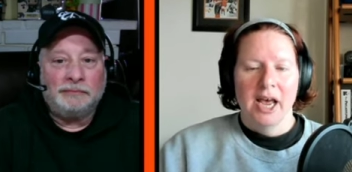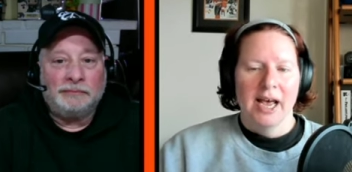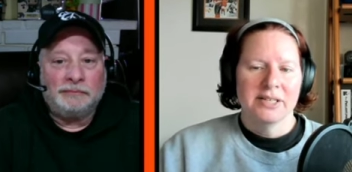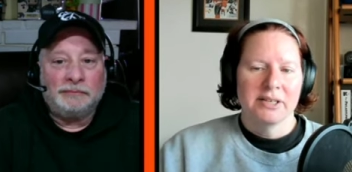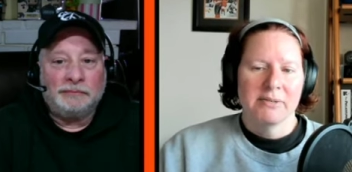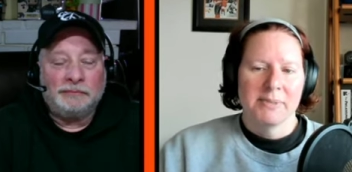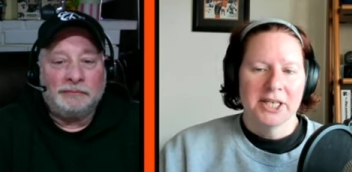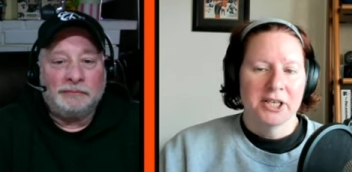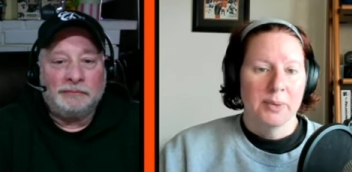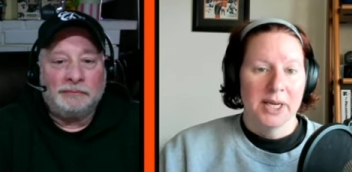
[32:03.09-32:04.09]
Speaker 1: As a
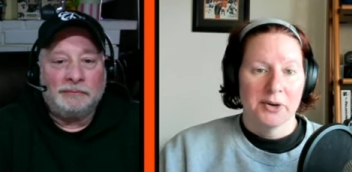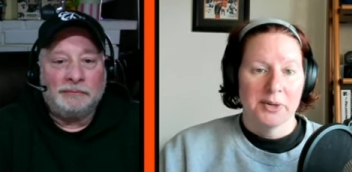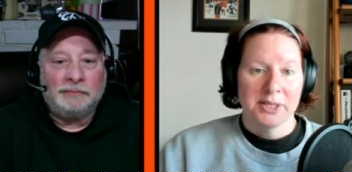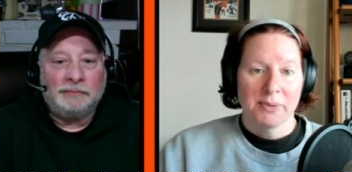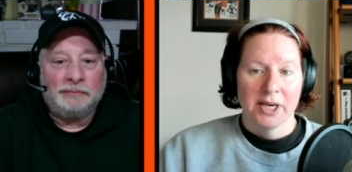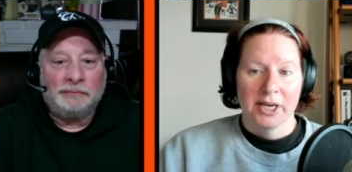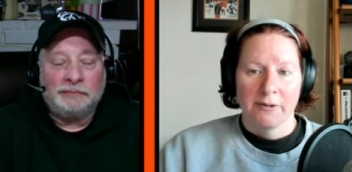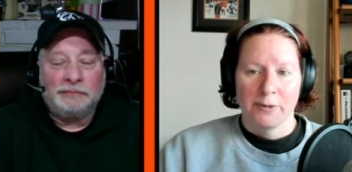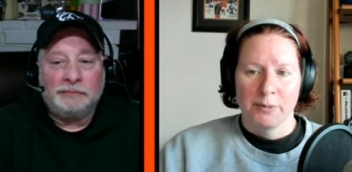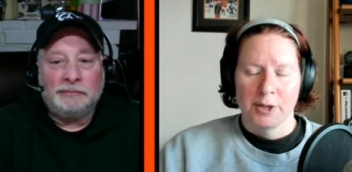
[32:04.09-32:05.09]
reminder, we always want to
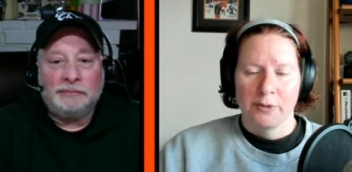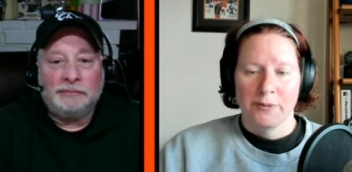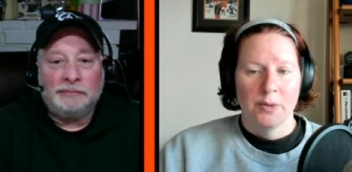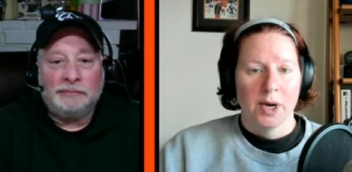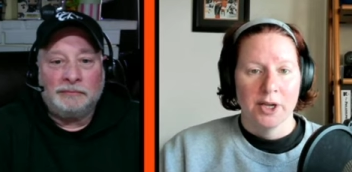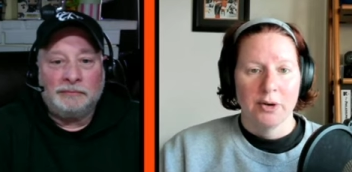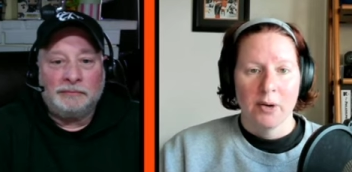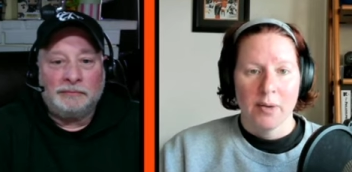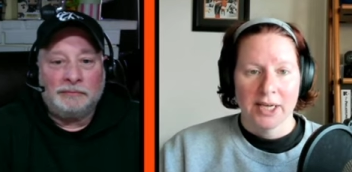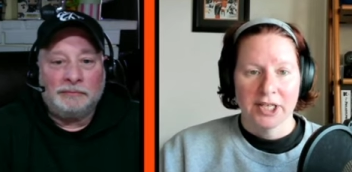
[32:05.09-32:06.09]
hear from you. If you want your
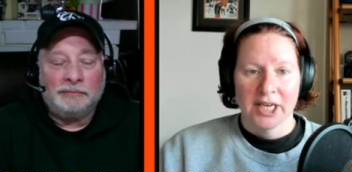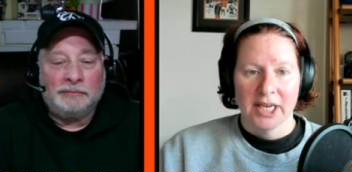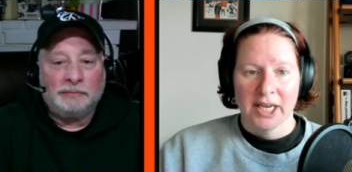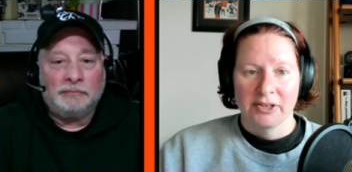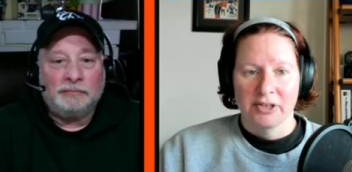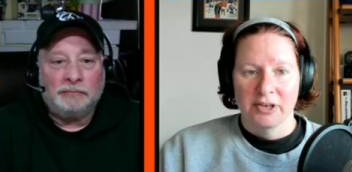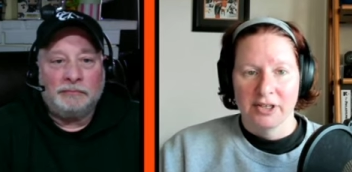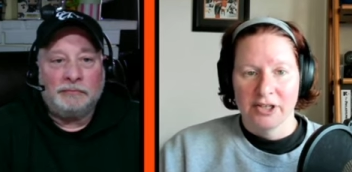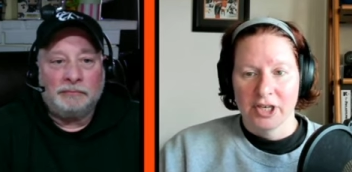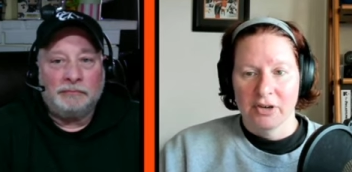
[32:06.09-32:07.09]
question answered on
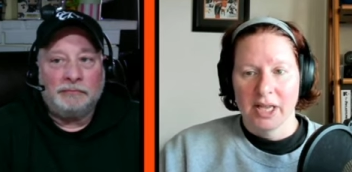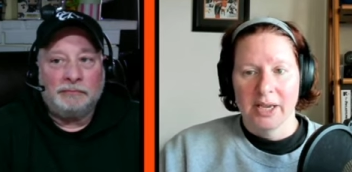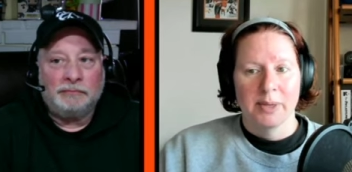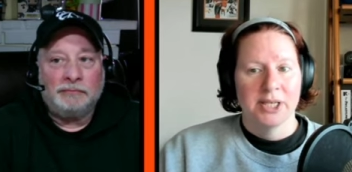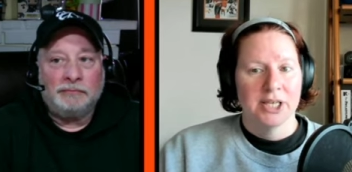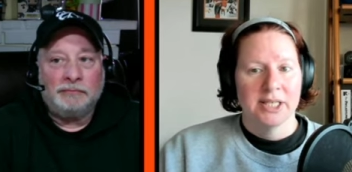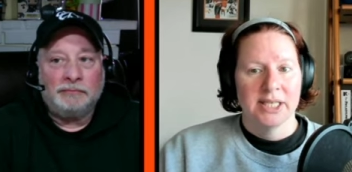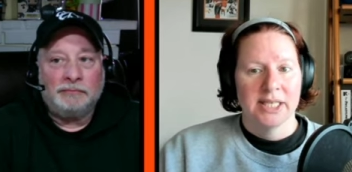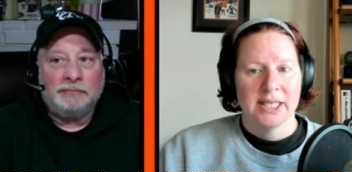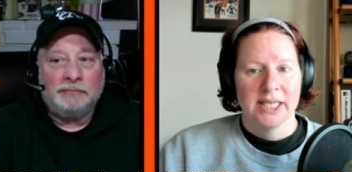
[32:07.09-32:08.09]
the show, like we just
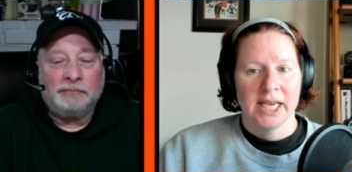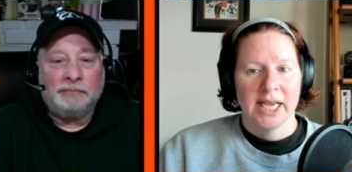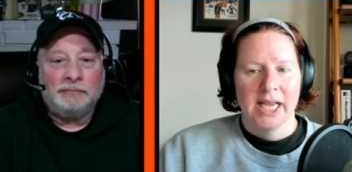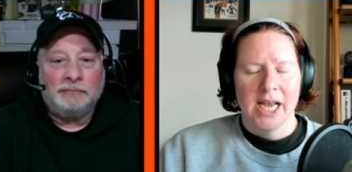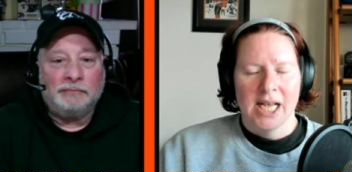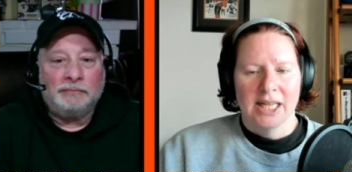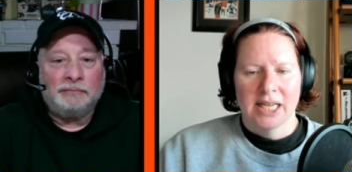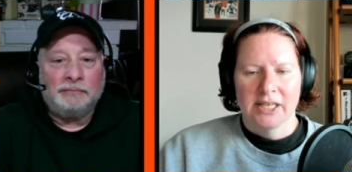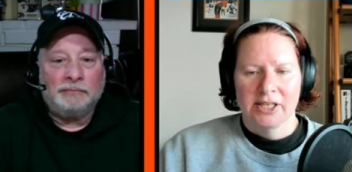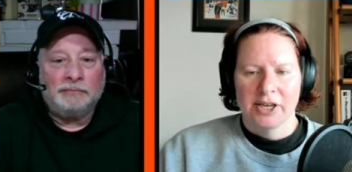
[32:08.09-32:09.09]
did today,
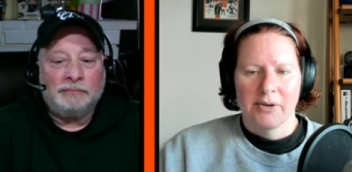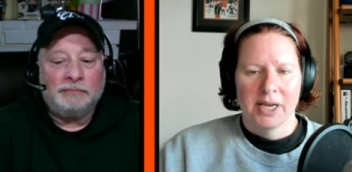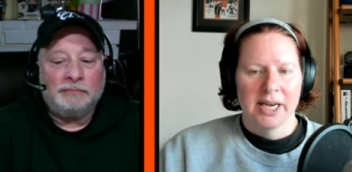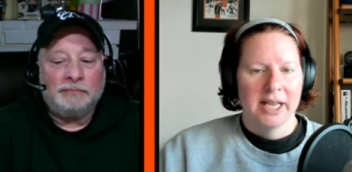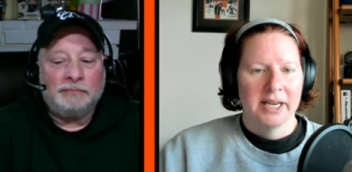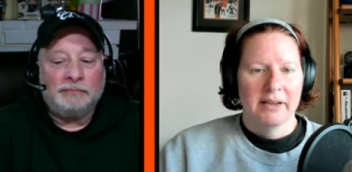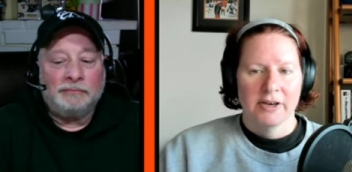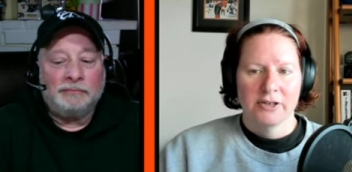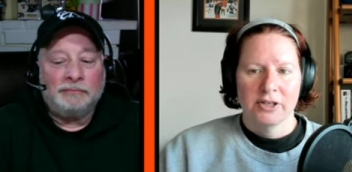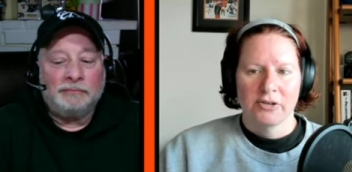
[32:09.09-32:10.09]
let us know on any of
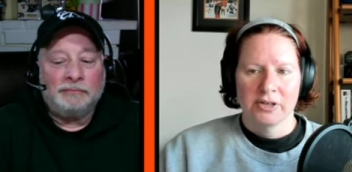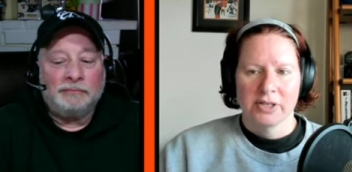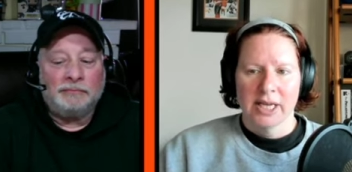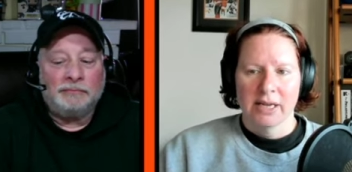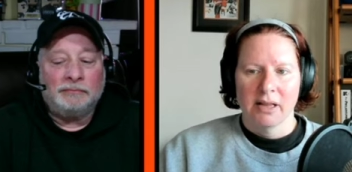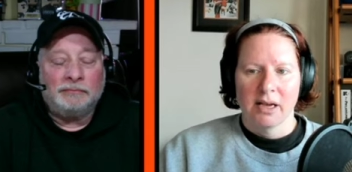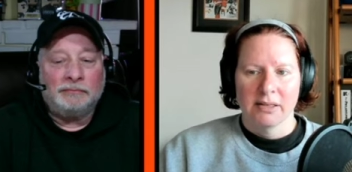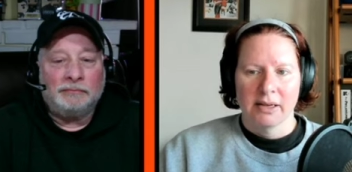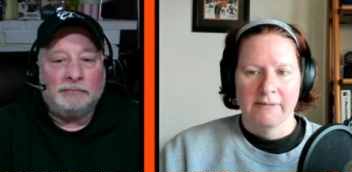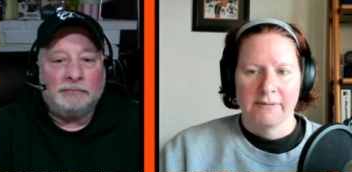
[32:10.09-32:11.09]
our socials at
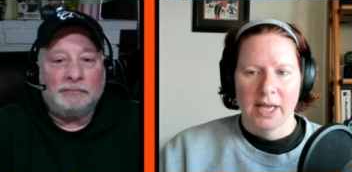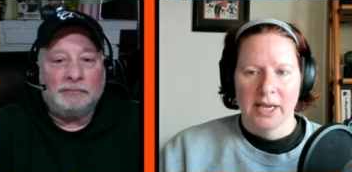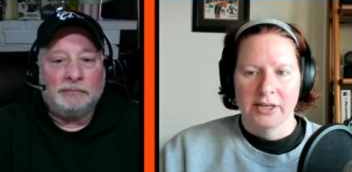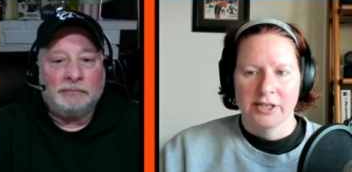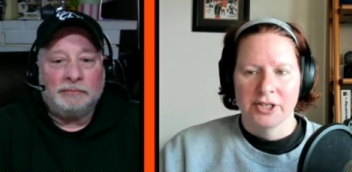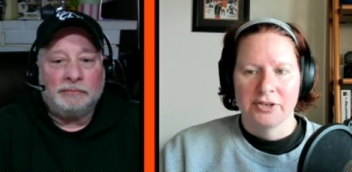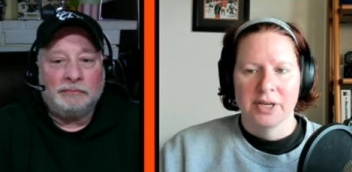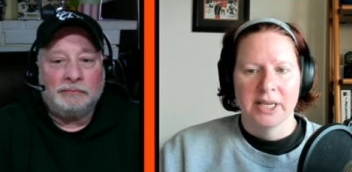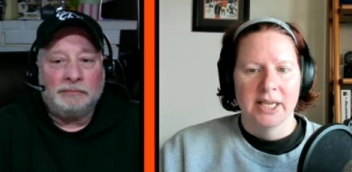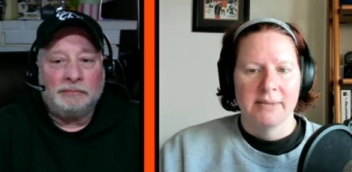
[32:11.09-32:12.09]
Locked On Flyers. You
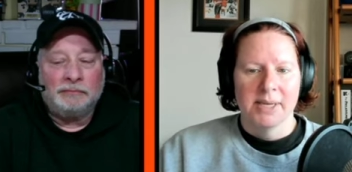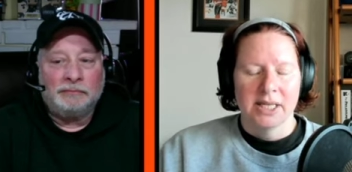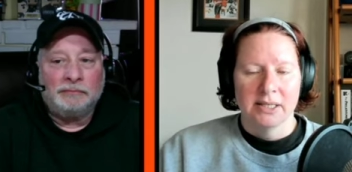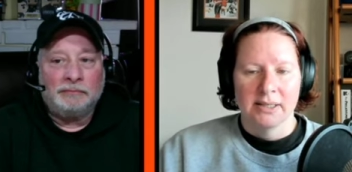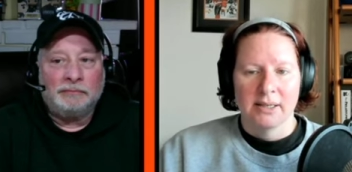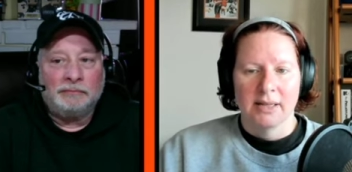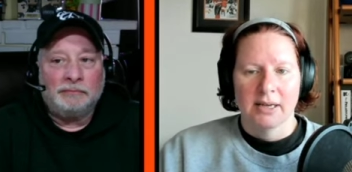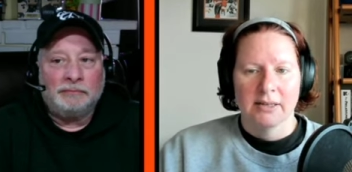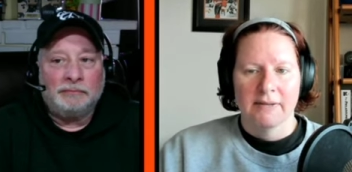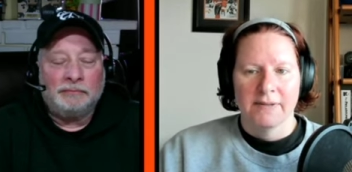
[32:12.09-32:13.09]
can email us at
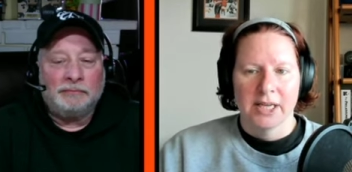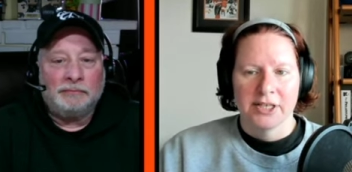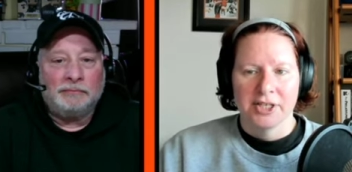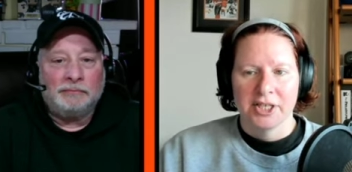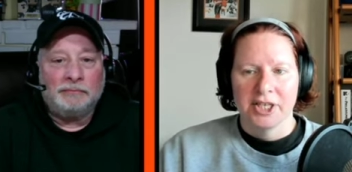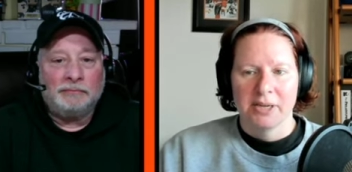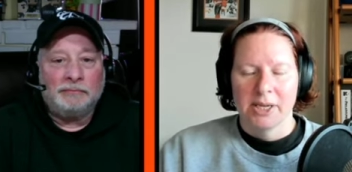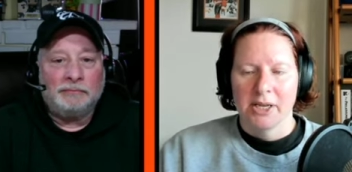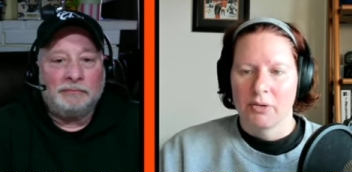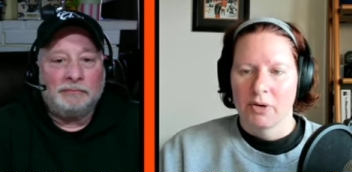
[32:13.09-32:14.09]
lockedonflyers at
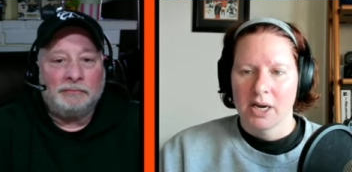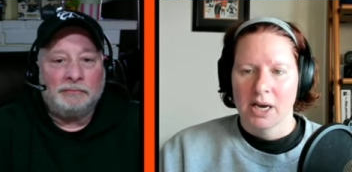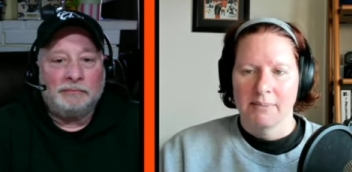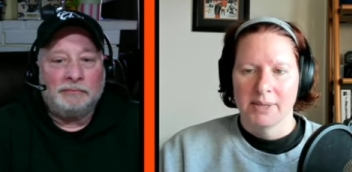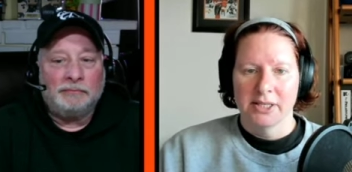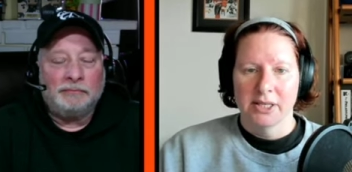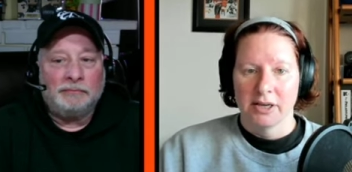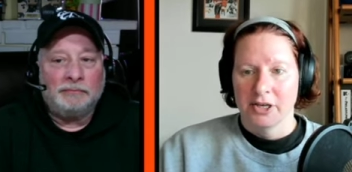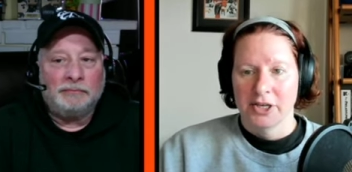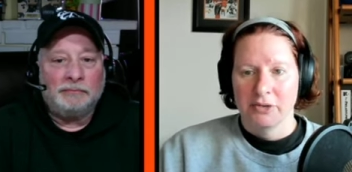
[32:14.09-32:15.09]
gmail or comment
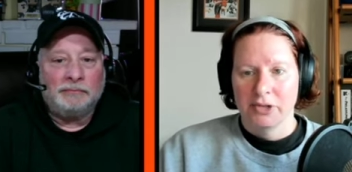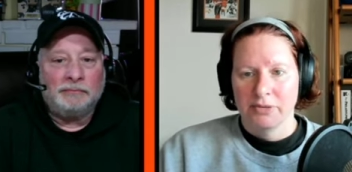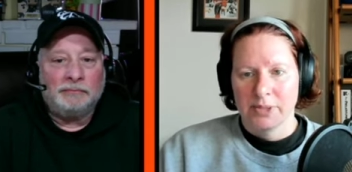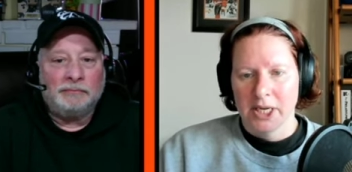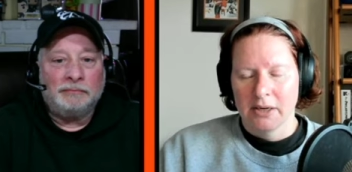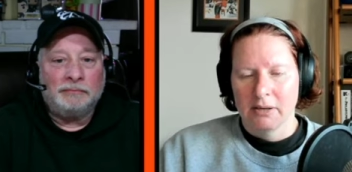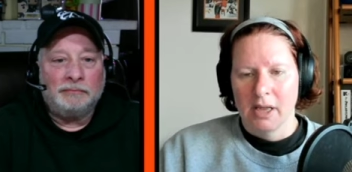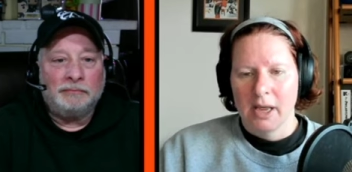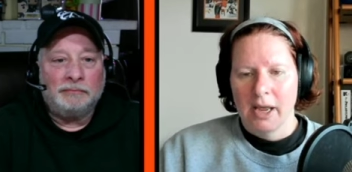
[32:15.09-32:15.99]
on our YouTube channel.